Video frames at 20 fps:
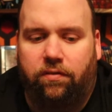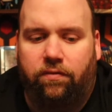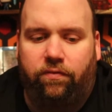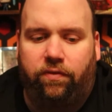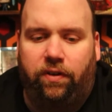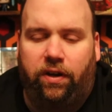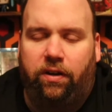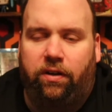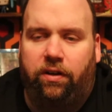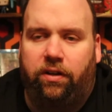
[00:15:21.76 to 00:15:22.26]

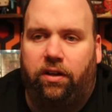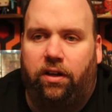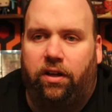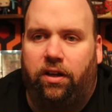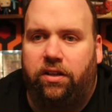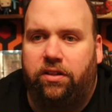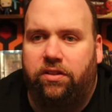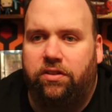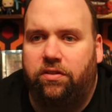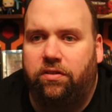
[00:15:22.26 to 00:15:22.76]
Very
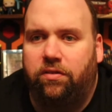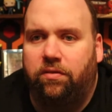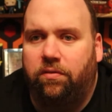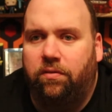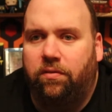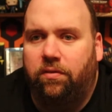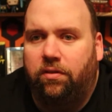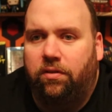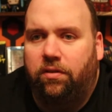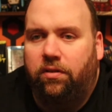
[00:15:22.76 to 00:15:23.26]
nice.
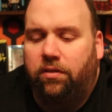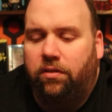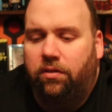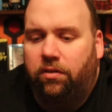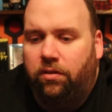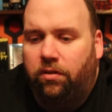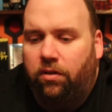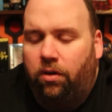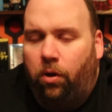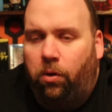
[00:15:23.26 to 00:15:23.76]

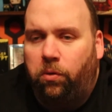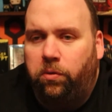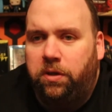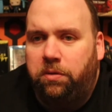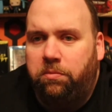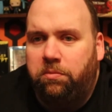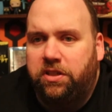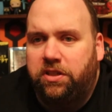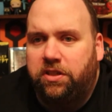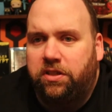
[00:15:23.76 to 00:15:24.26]
Only
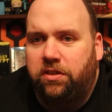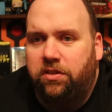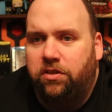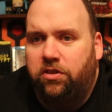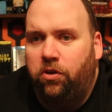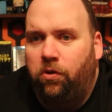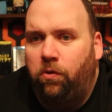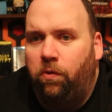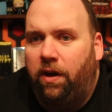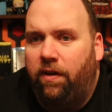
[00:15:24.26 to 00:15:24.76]
missing
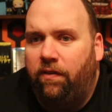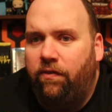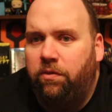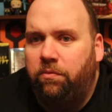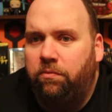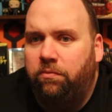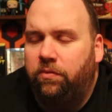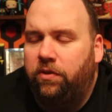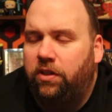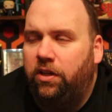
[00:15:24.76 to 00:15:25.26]
2 of them.